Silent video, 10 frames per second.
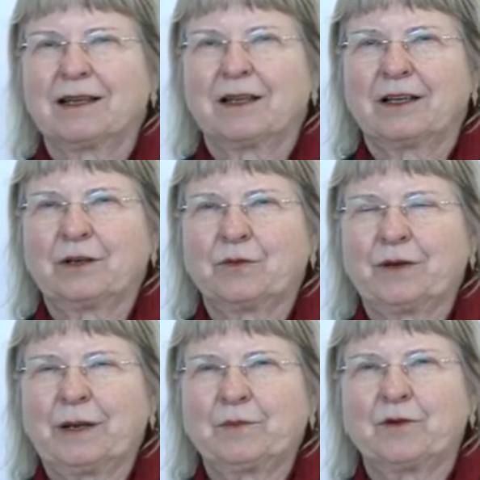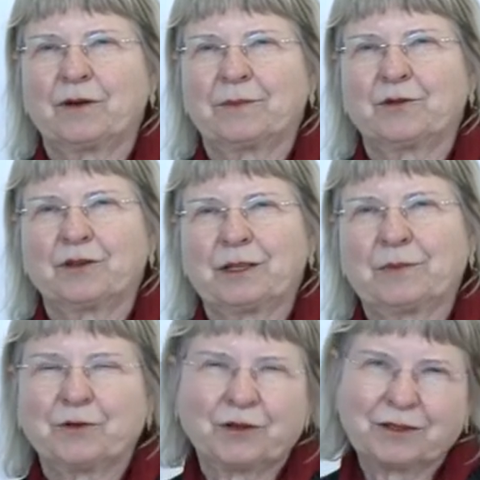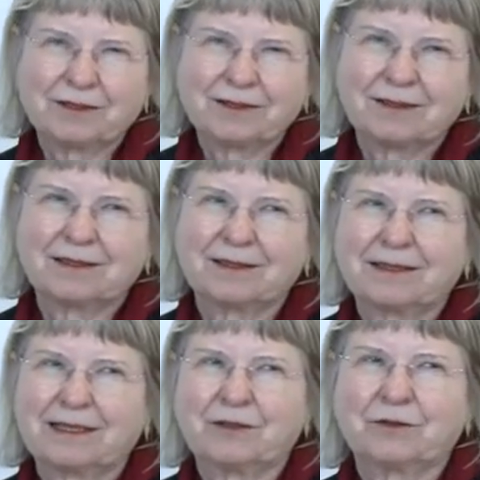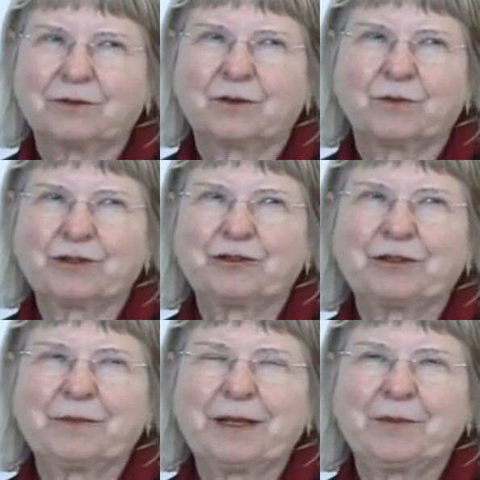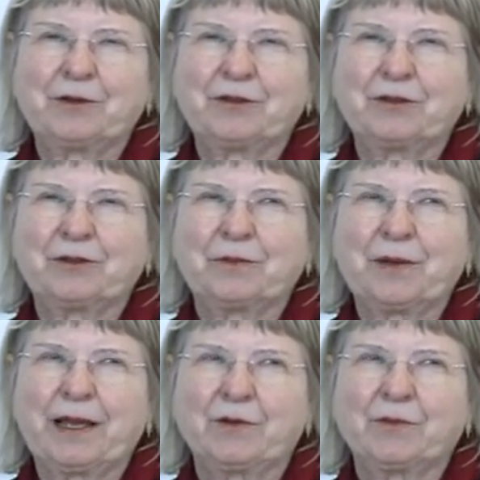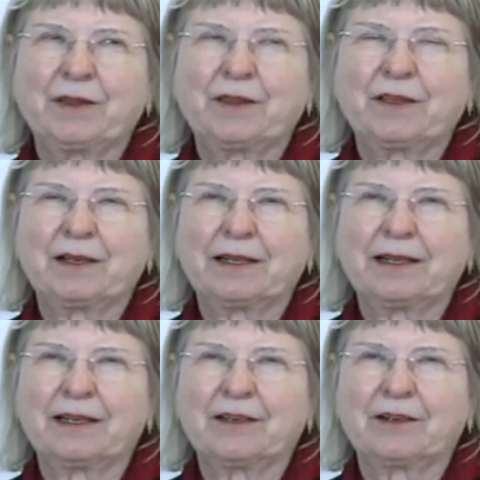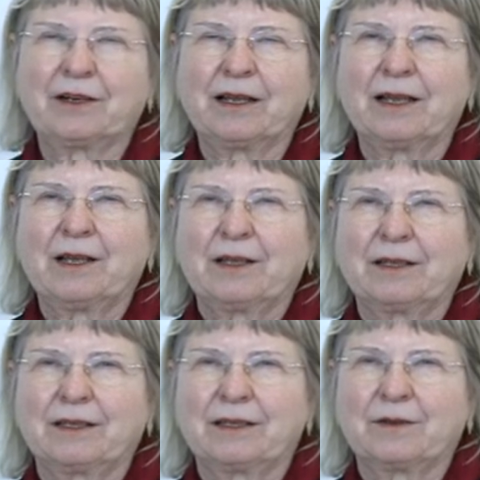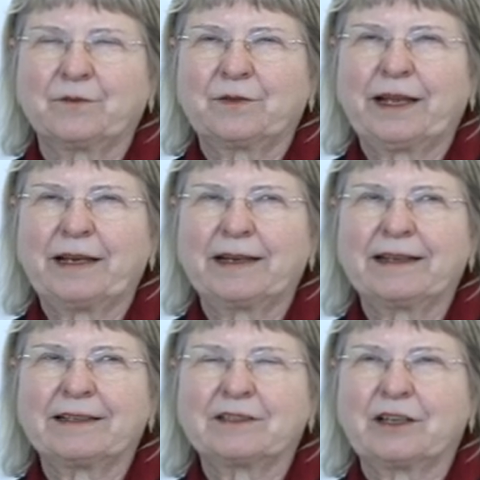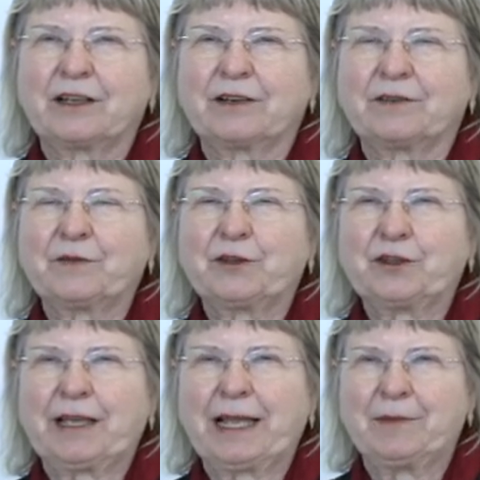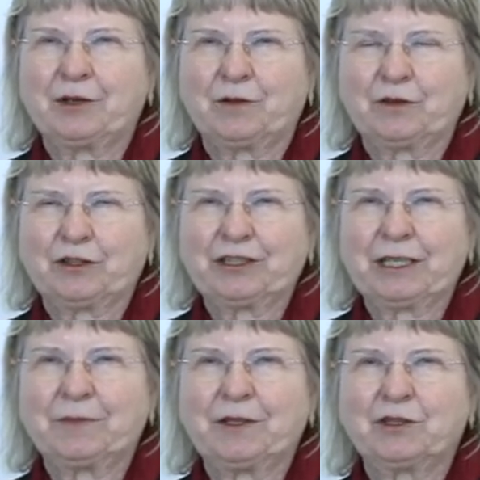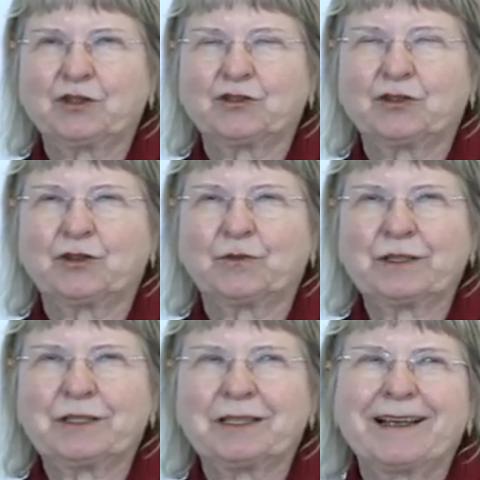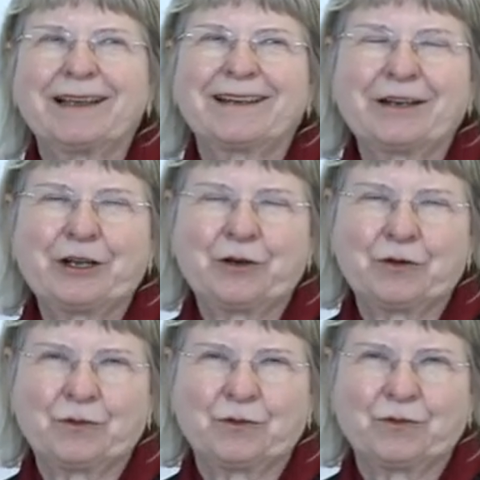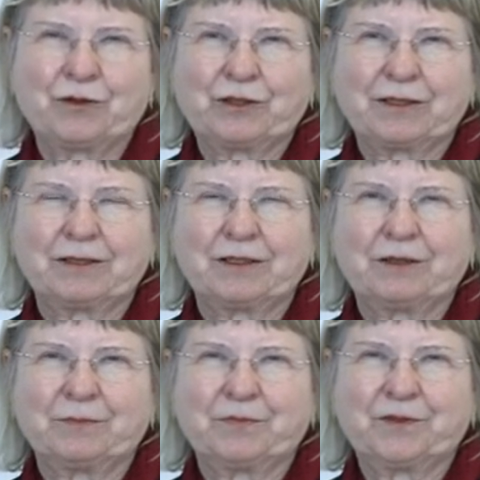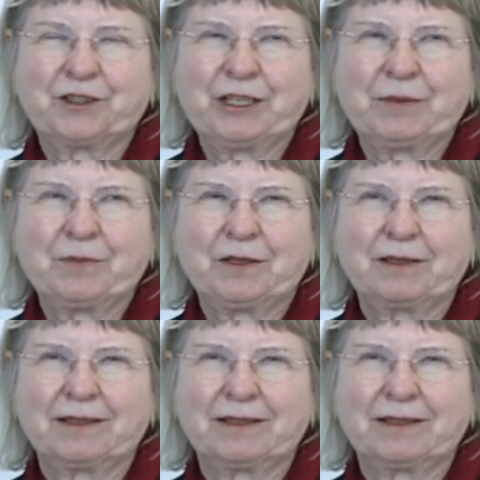And one more important point that you always should remember to compare with the clinical findings and the timing of the treatment. You should always know what the treatment,